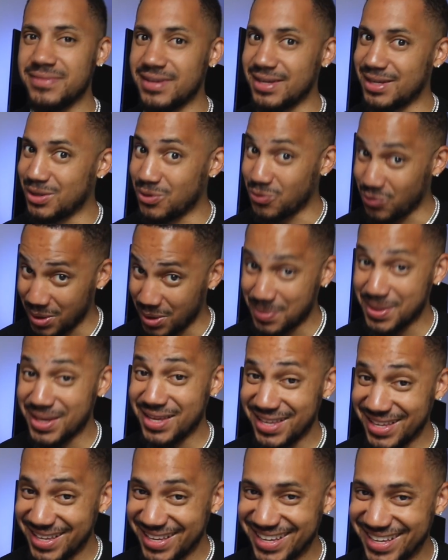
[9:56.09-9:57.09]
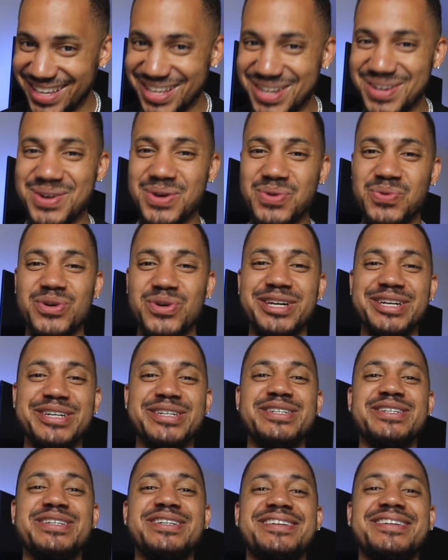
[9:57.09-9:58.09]
and the women will
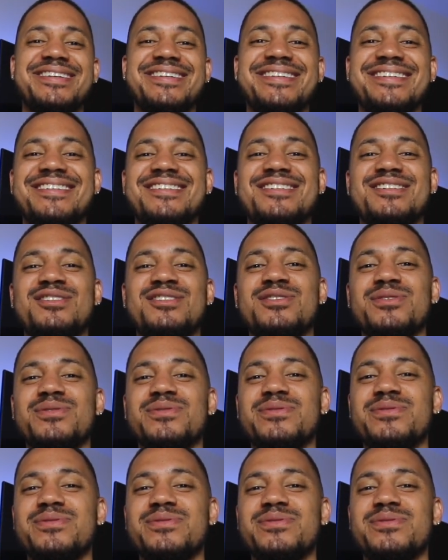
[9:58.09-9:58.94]
too.